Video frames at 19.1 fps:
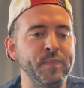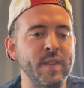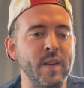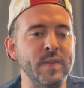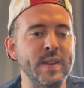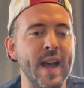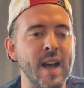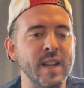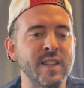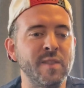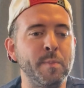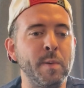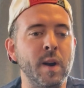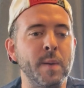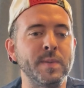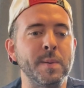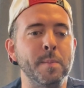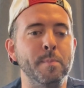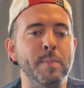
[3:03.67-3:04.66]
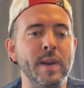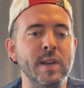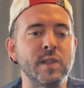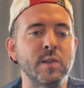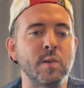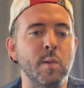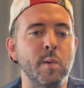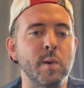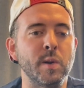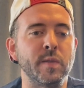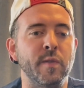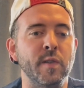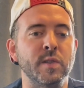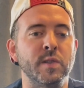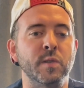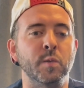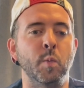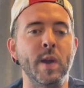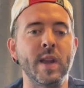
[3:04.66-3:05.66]
Now, Dallas have put up some big scores
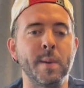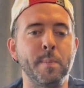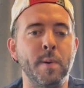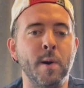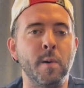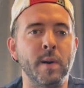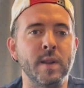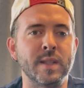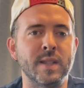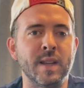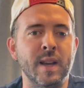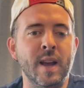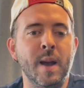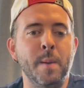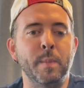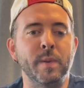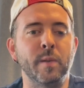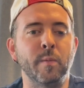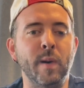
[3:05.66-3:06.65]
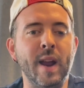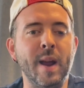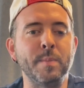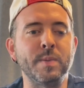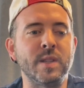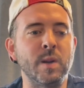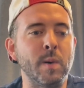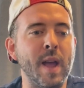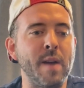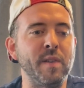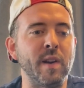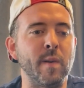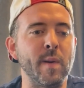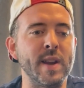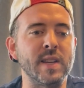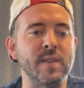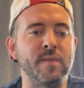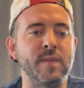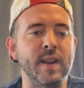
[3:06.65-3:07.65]
versus weak opponents, but the Rams don't have a
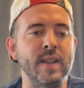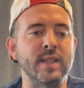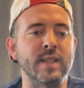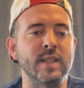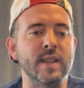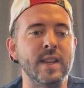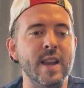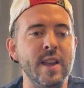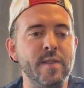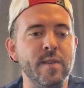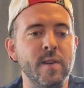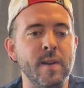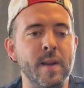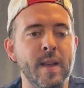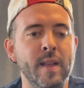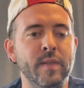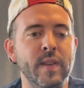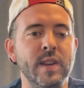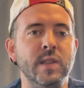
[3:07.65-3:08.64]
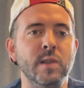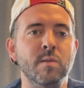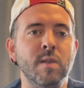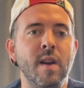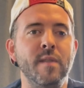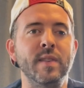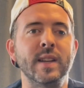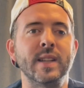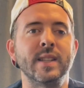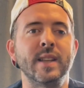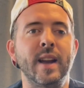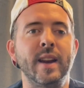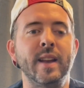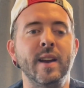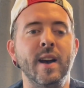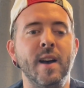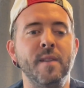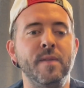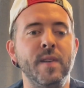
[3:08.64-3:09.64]
great defense either. They do have an
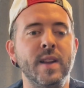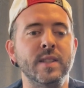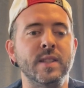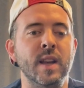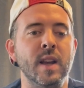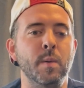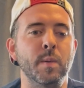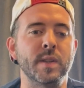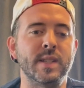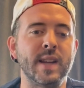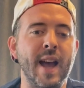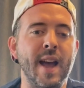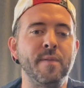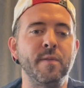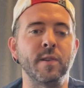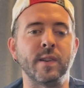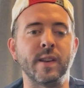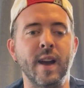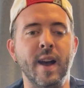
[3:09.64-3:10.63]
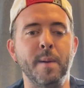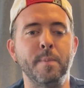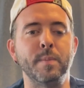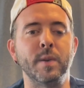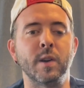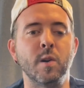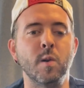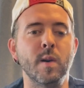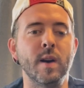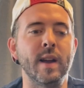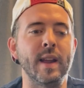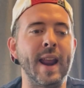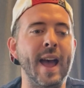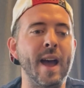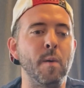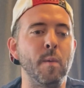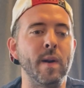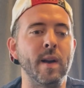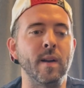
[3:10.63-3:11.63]
exciting offense with Stafford, Kupp, Nacua, and
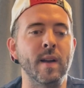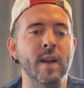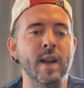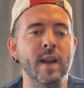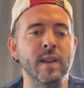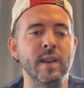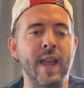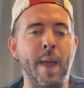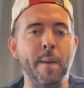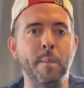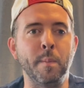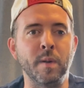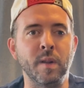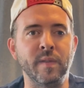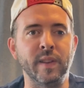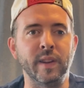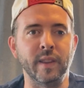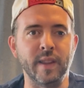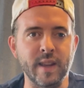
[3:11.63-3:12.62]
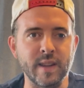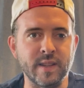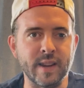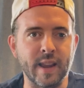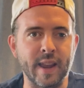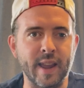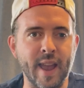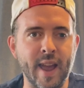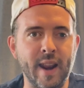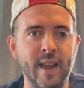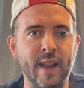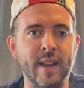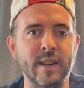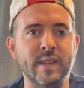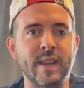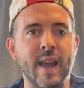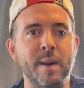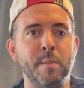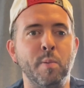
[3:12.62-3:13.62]
Atwell, capable of at least getting
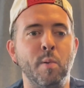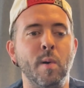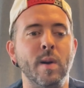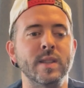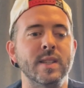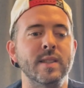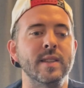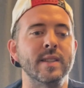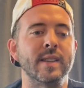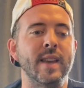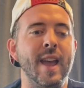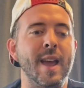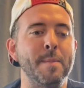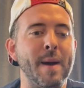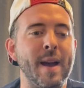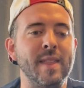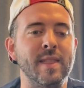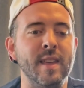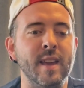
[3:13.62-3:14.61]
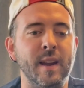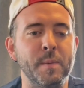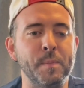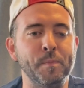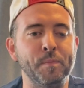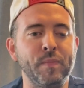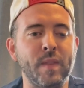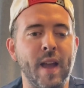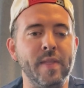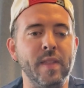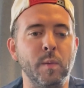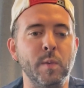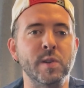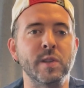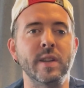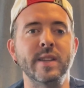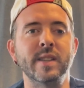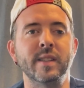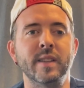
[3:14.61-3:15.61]
10 points in this game, I think. I think we
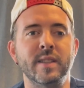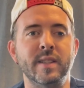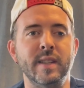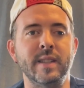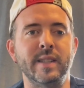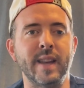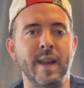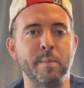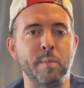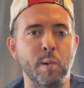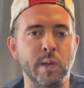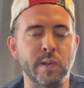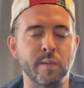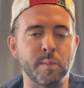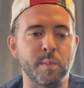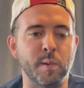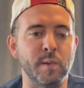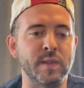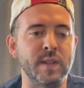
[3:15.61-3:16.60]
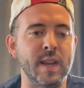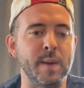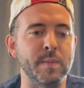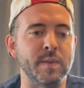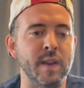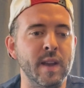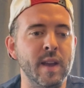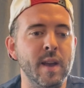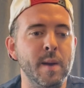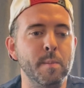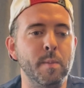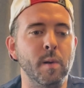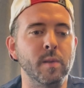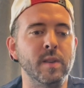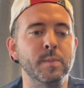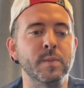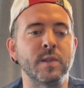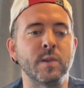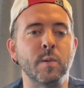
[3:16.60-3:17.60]
should easily see 10 points from both teams. Both
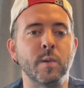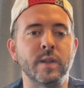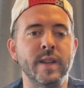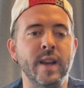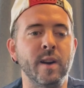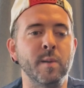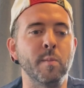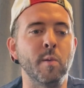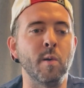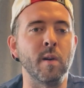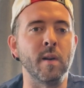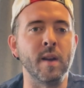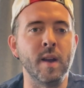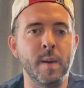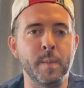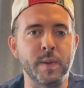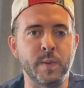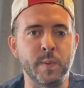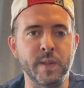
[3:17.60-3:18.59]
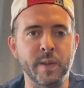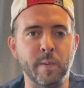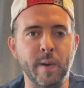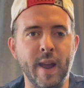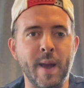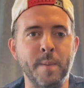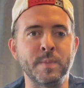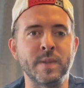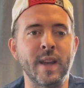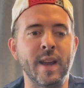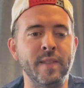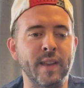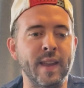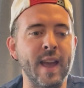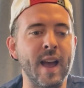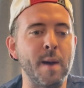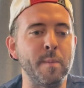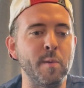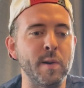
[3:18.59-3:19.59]
teams to score 10 or more between the Rams and the
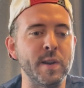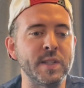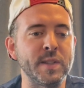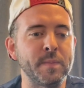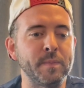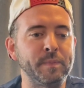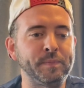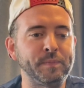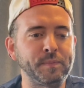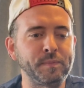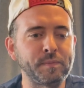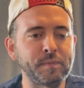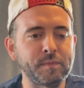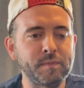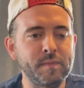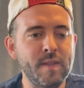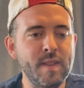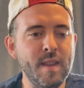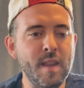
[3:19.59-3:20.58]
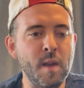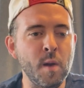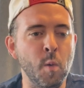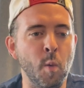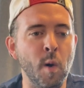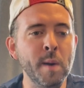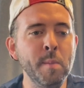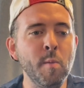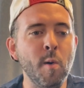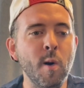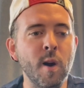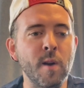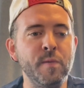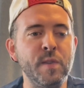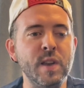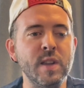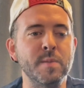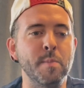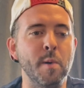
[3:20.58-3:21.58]
Cowboys. One more of
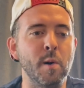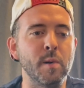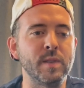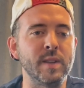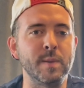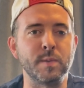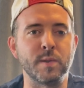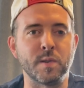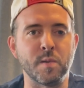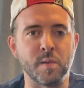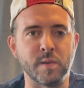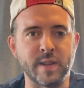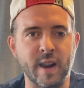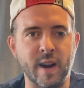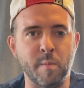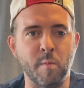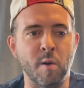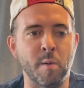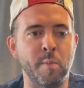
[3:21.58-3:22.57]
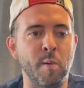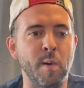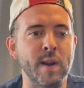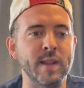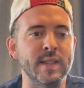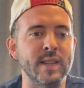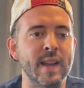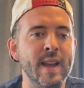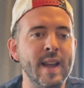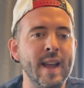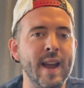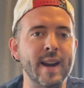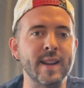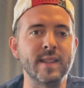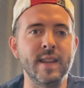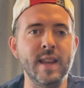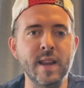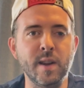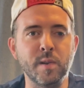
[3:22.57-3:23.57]
these, both teams to score 10 or more points, and
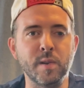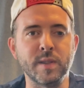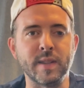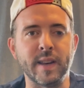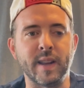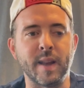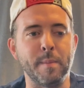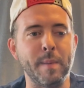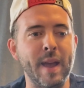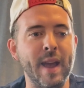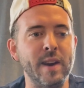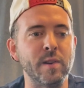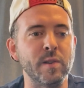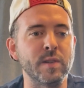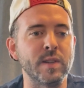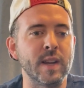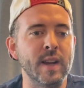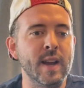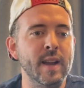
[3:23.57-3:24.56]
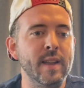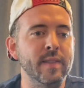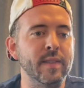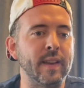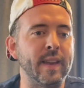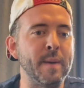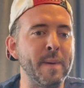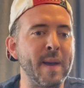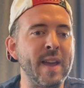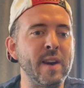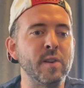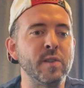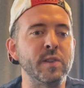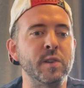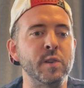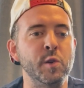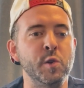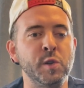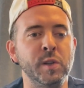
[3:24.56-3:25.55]
it's Eagles and Commanders. The Commanders
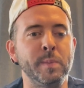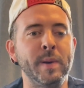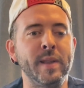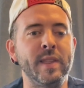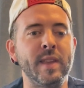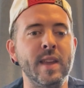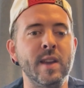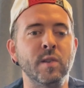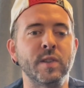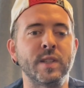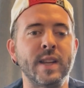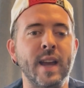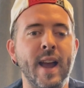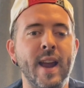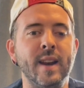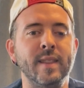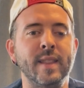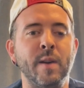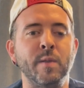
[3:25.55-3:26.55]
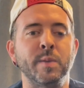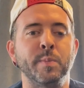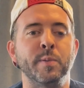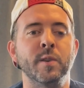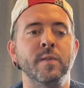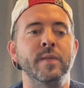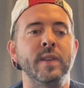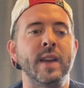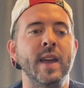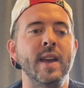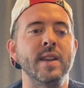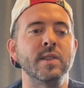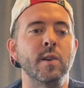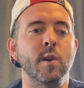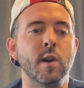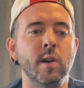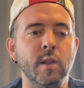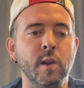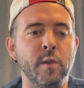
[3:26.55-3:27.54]
usually play the Eagles tight. That was proved the case
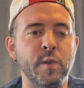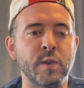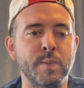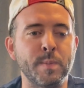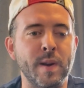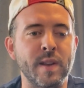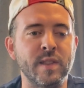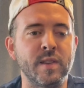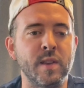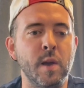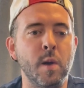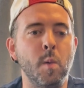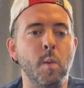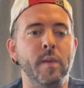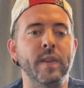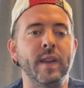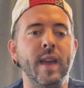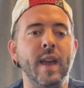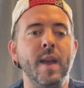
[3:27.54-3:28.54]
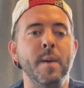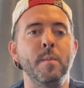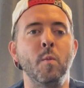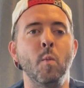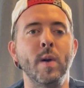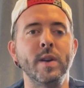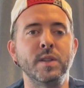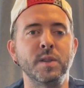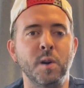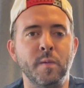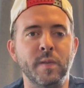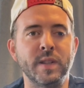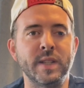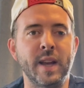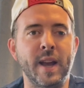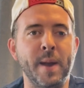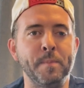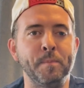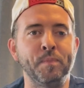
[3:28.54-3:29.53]
earlier this month when the game went to
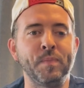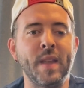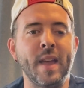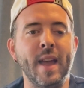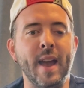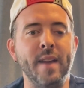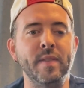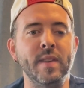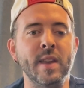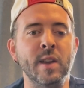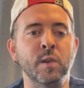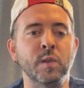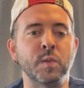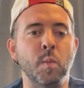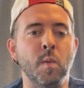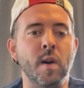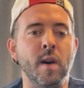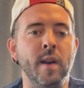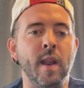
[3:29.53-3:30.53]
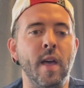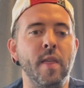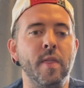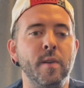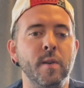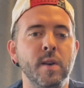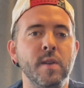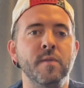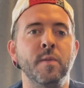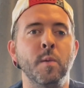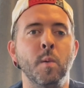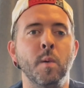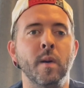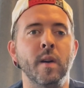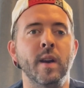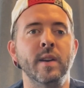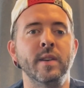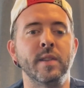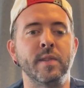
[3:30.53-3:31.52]
overtime and the Eagles won
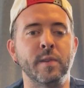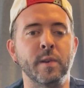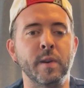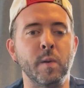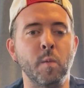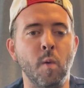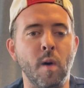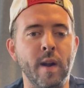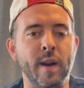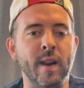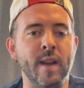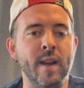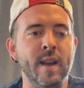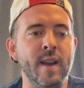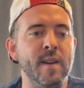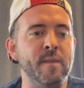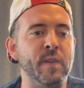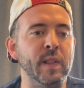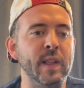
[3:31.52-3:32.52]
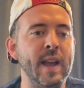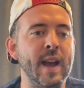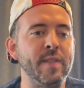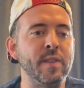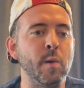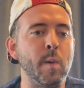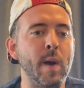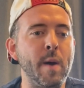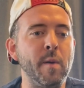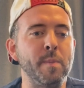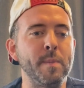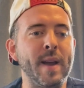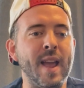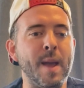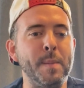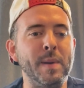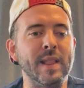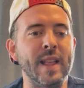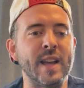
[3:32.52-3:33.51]
34-31. Philly had their way with
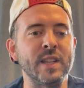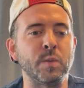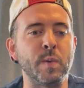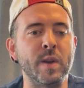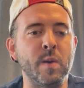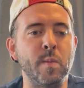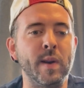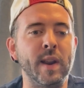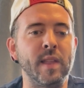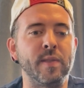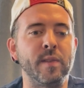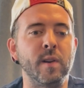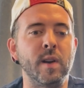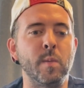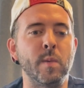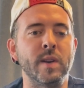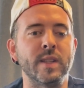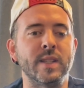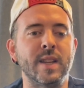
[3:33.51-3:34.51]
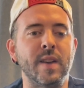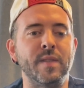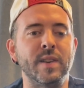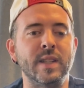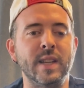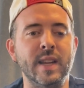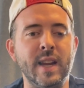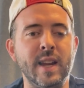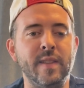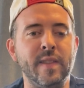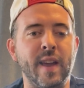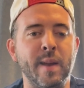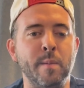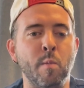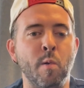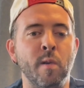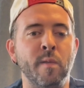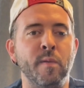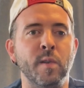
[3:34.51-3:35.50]
Miami last week, winning 31-17. They had
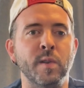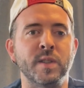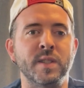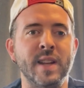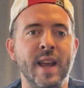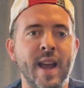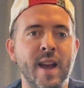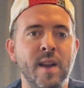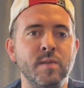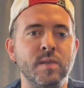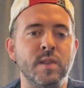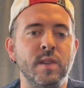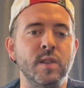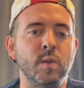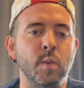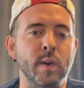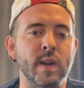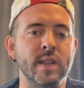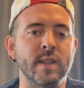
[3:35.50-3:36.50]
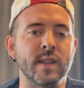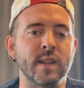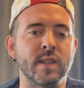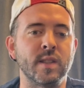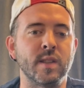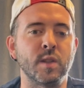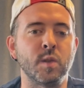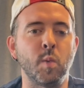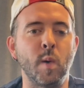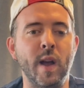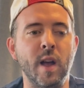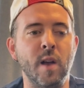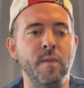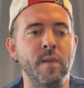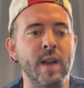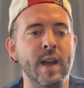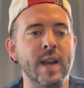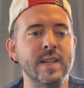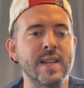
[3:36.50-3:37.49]
more first downs,
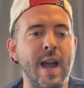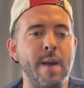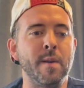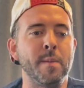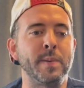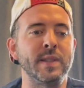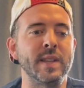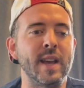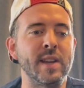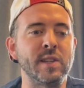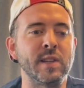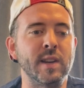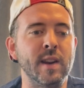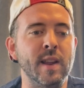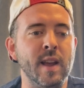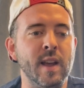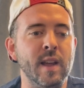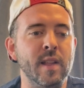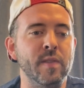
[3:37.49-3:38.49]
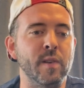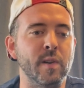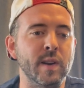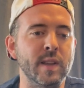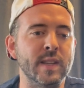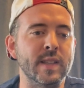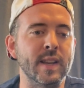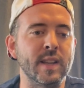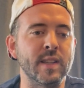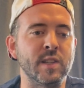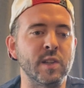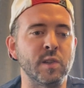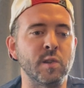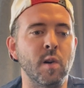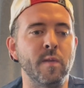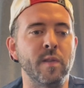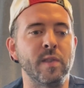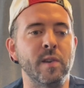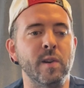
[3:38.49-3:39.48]
26-12. Time of possession, 36, just
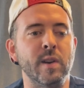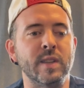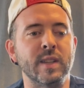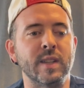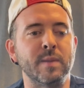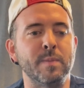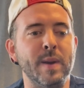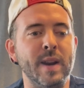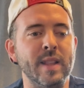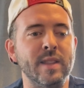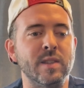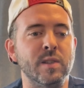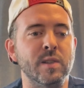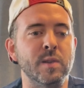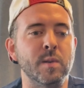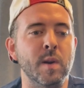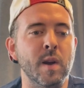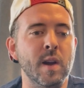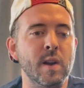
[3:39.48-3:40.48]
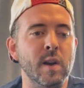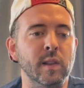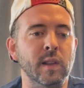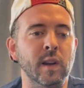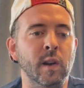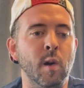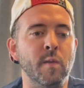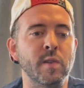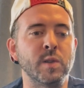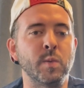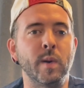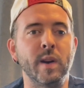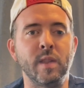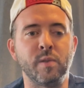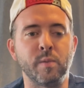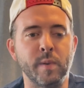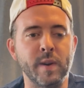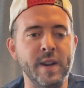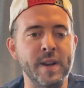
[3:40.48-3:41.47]
over 36 minutes to a little over
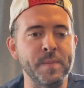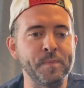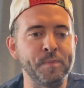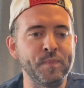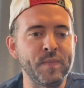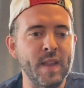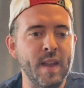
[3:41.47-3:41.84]
23.